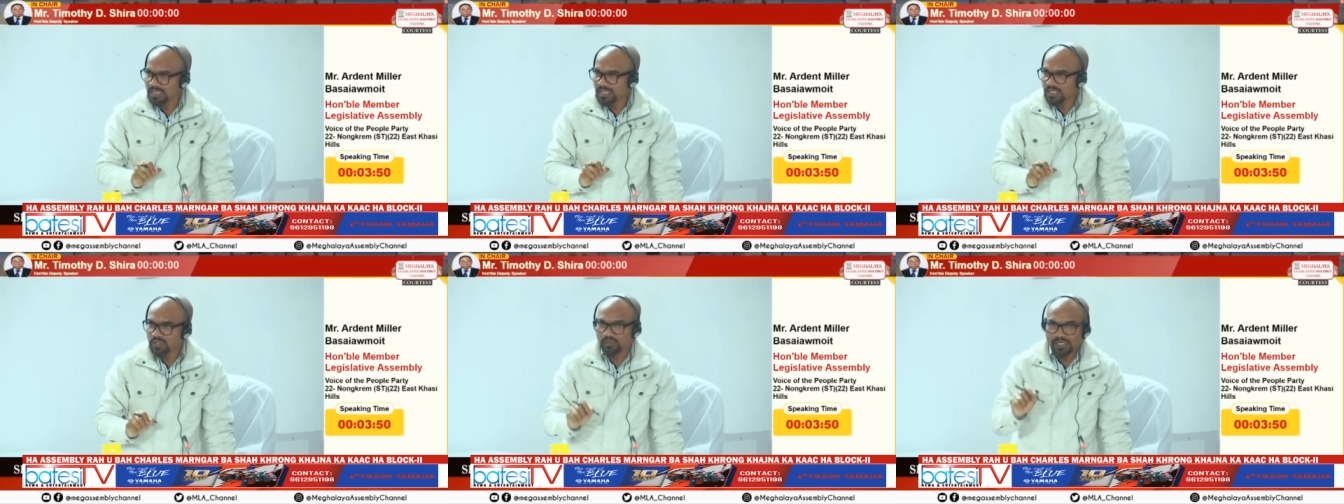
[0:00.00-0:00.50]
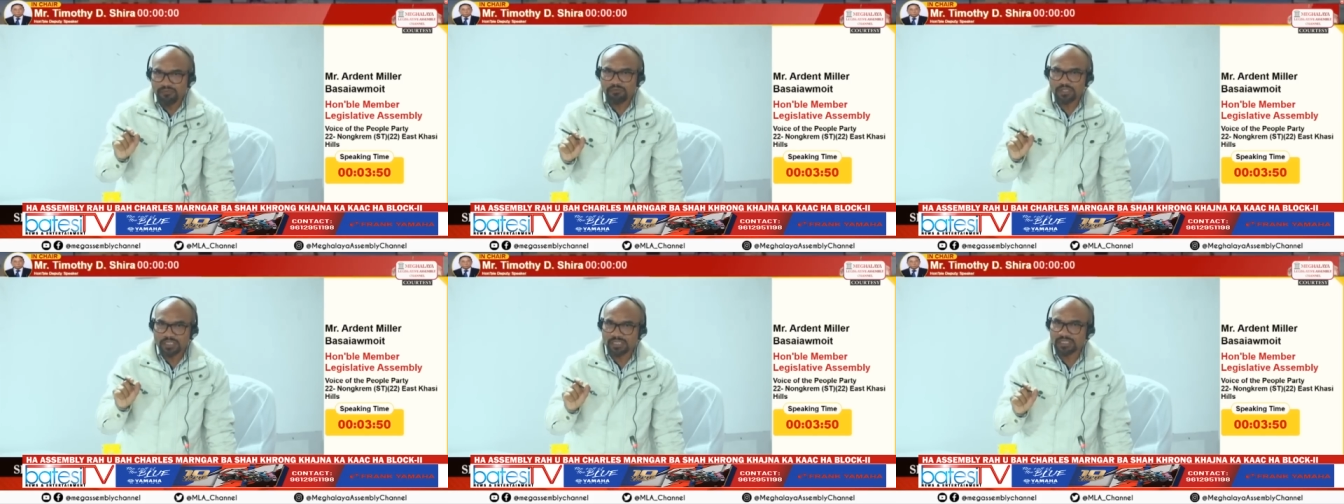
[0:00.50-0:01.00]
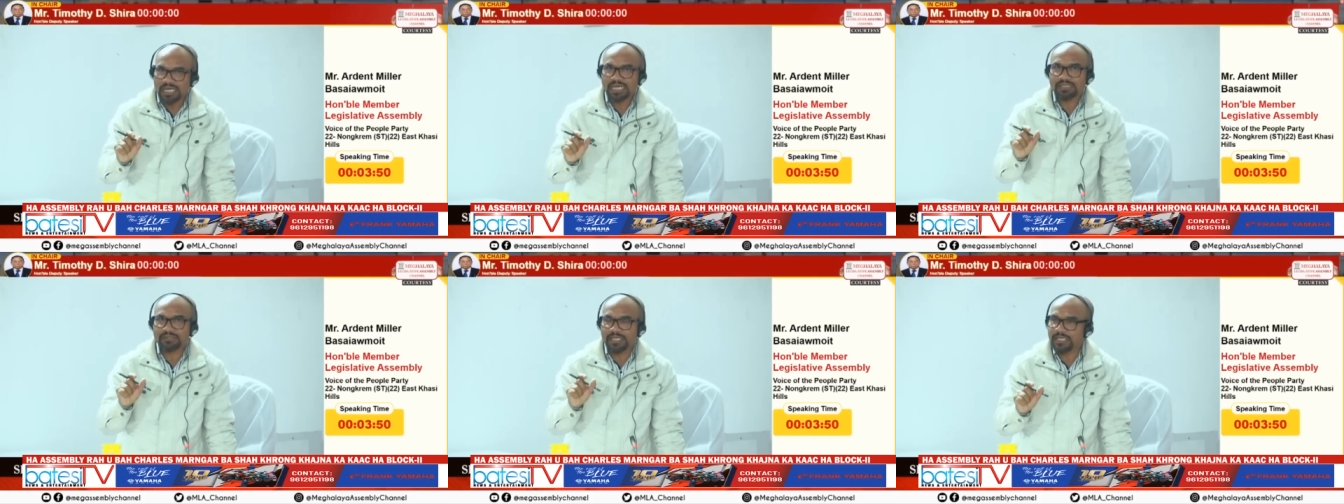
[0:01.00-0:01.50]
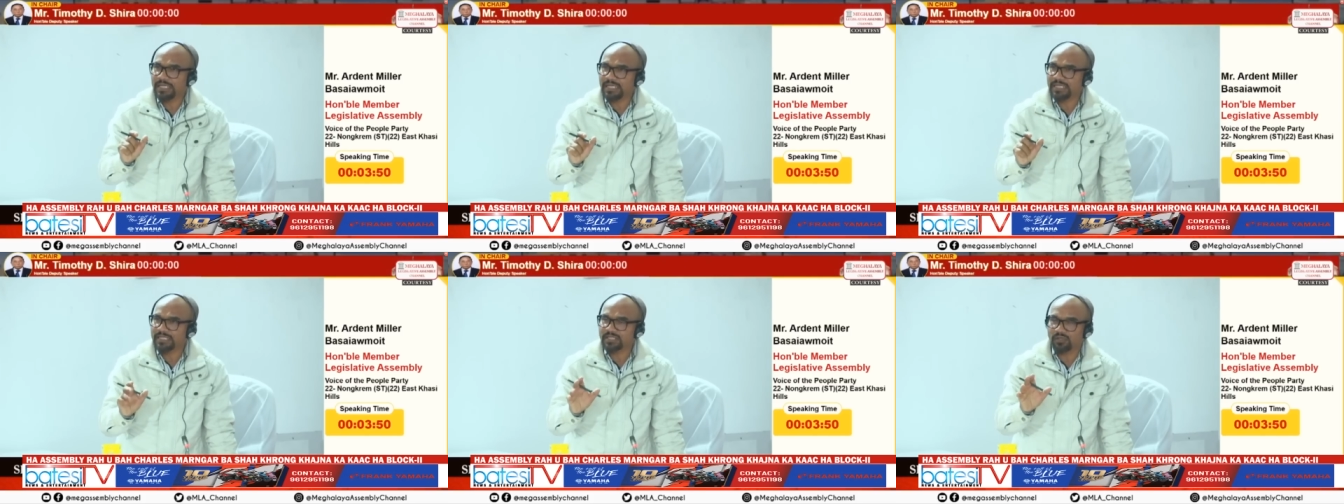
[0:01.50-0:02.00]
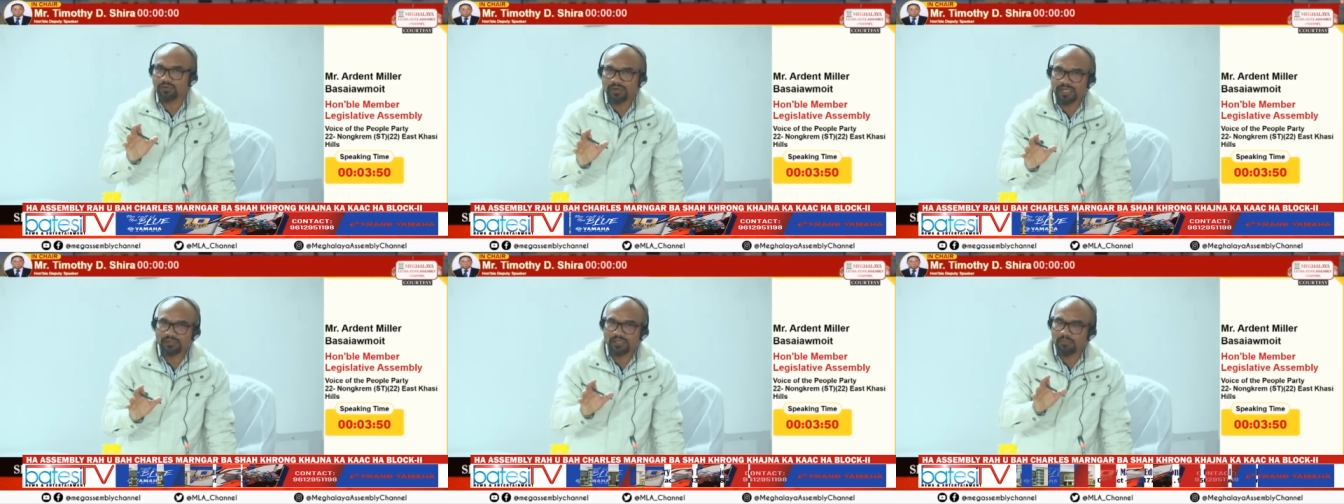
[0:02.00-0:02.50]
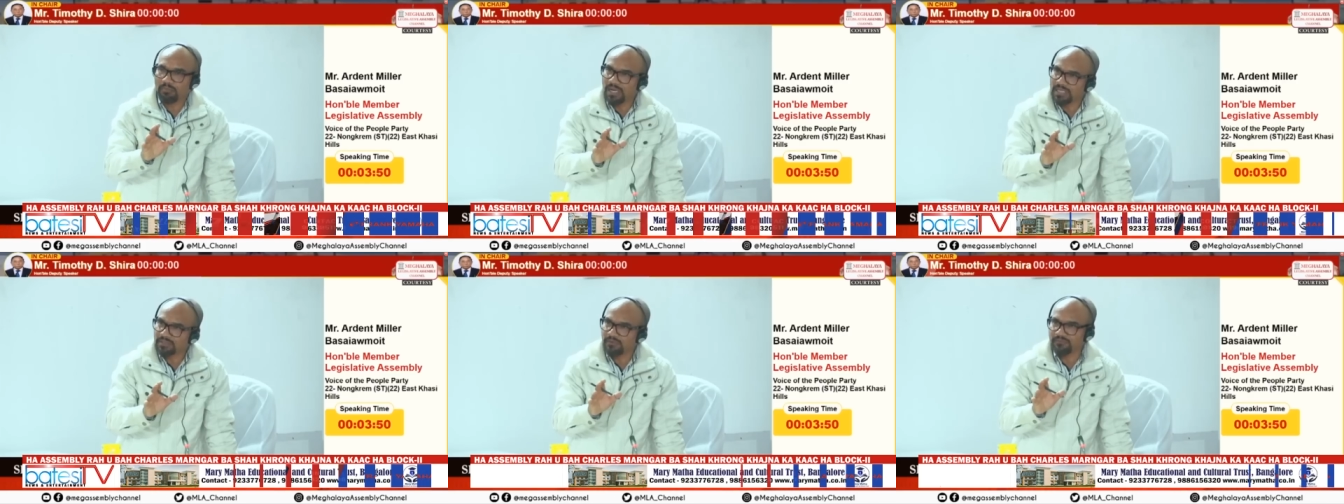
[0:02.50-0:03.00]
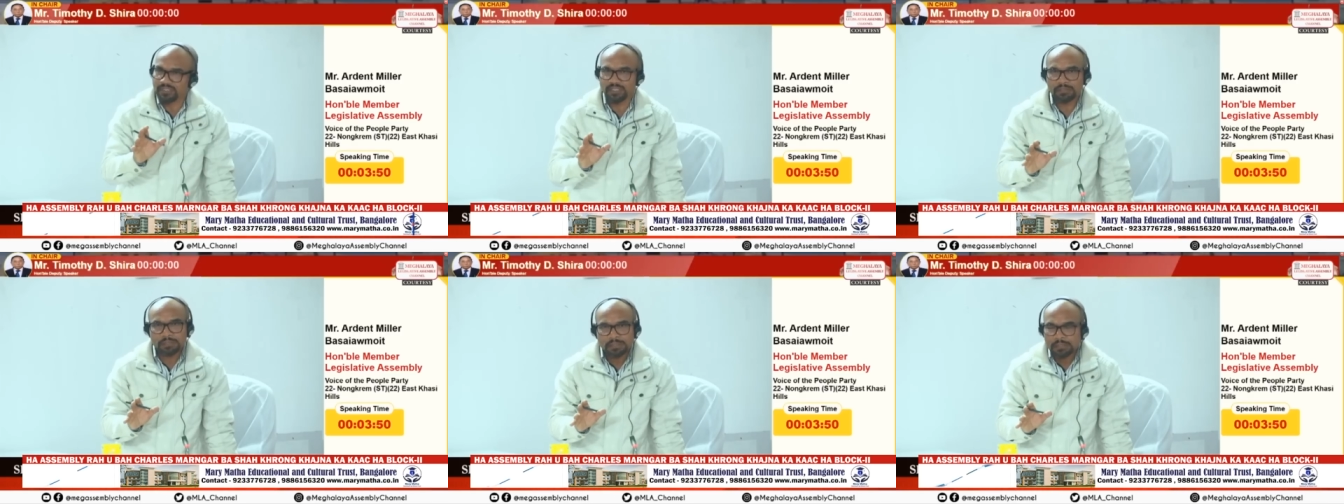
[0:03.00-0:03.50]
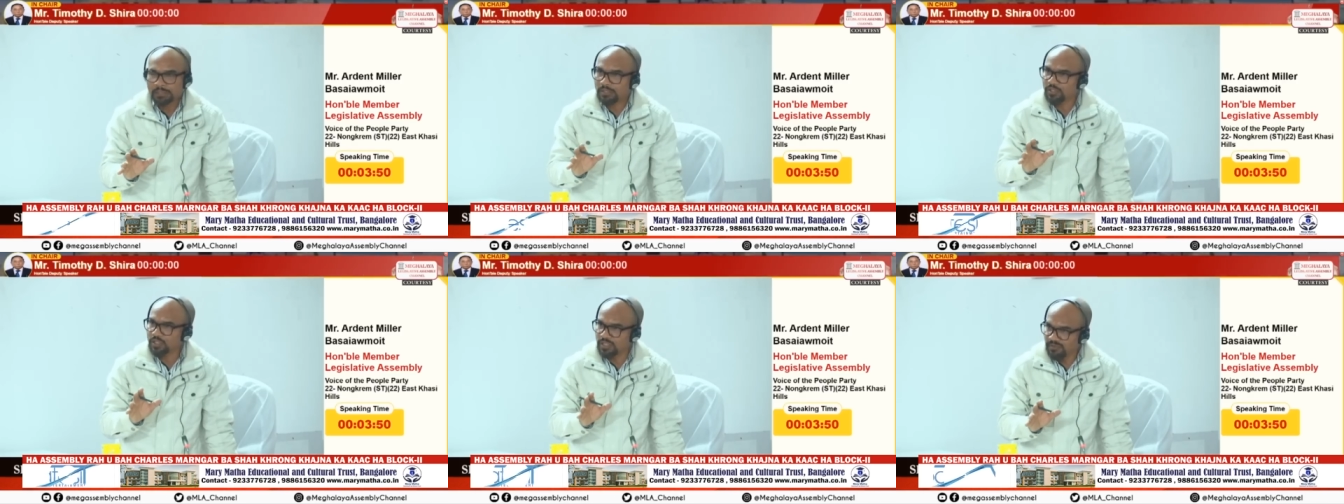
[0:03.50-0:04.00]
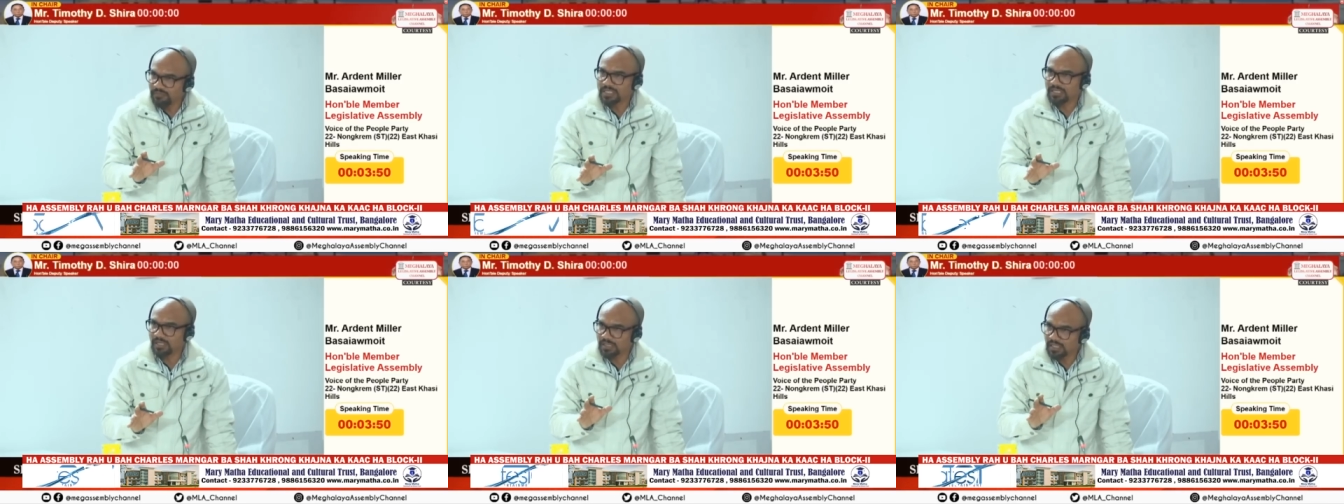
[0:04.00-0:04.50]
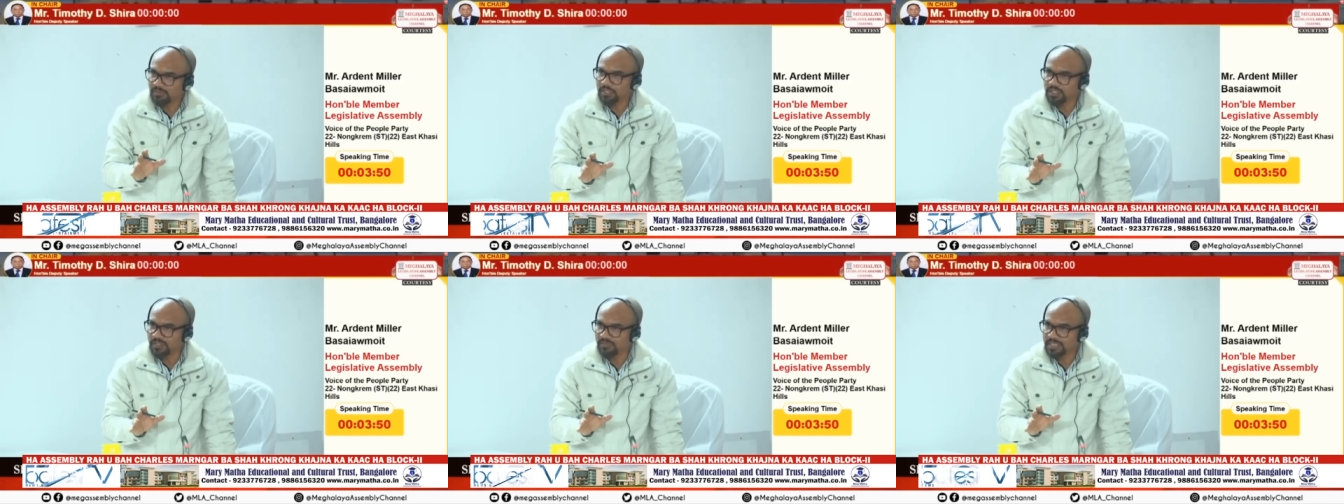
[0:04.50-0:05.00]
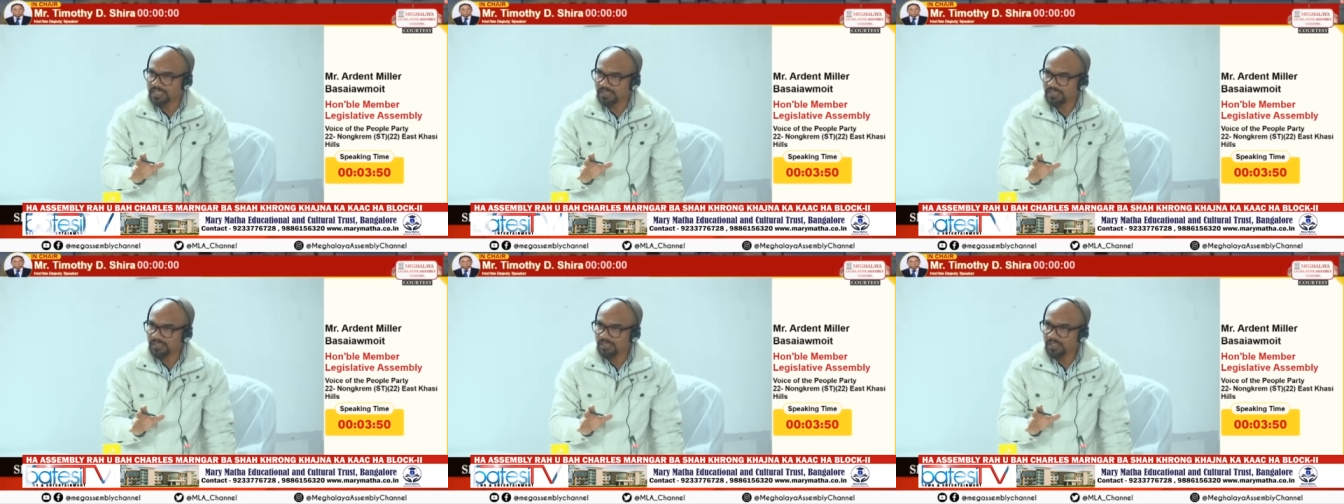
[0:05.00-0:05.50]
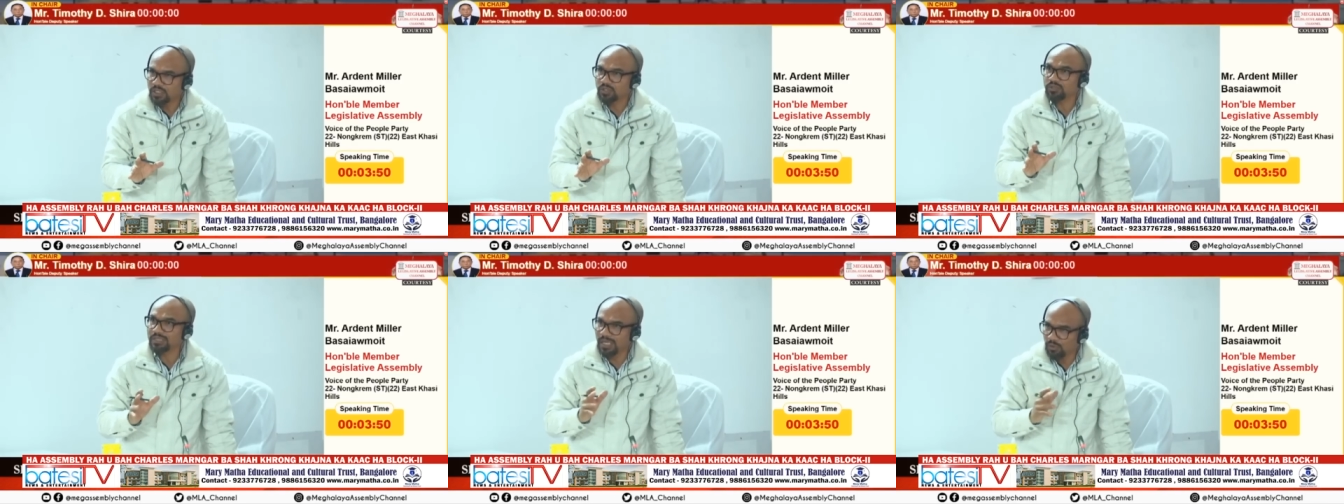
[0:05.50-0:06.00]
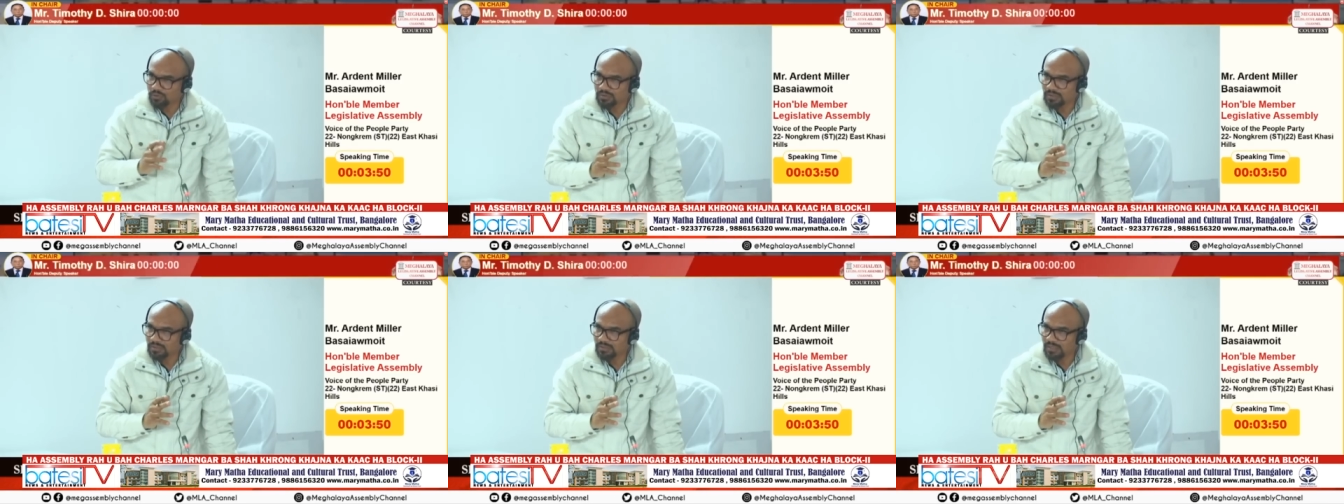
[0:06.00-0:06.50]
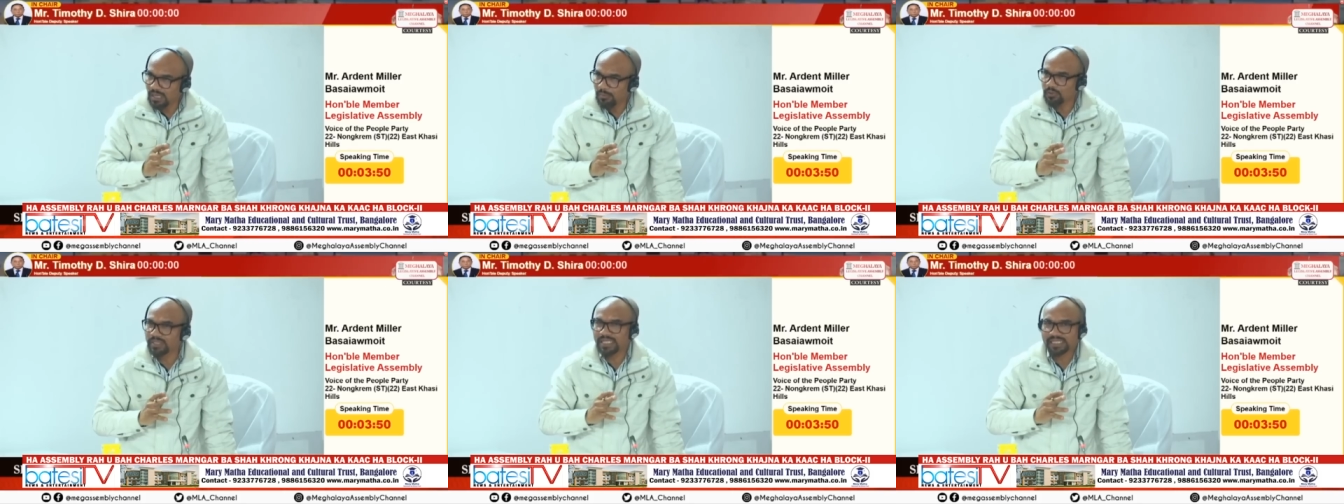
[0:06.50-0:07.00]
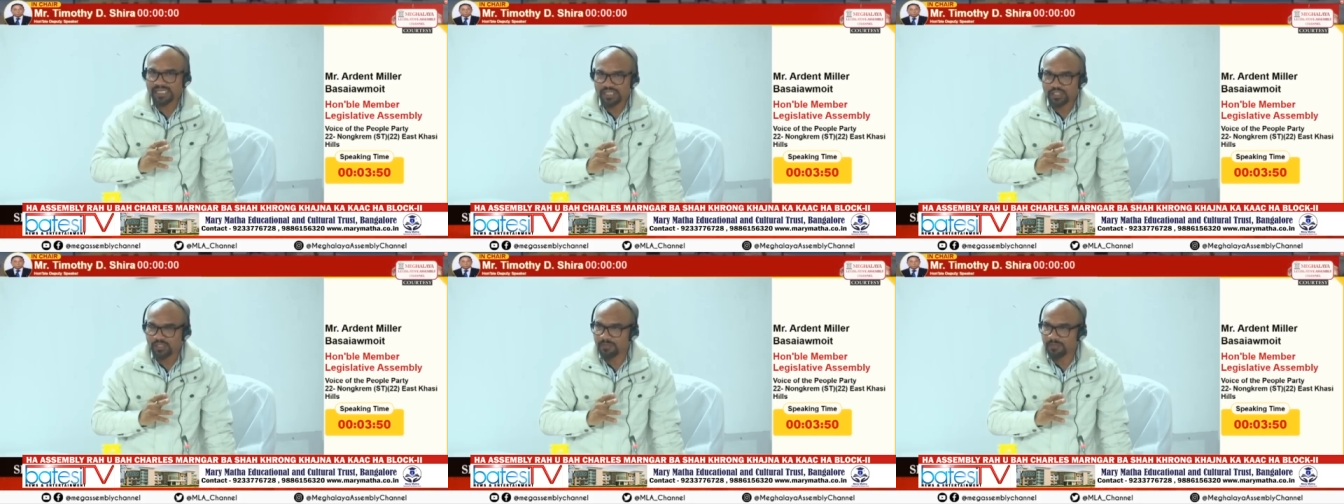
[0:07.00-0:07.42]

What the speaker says: So therefore, sir, I think it is not right on the part of the Chief Minister, Honorable Chief Minister, to doubt about the intention.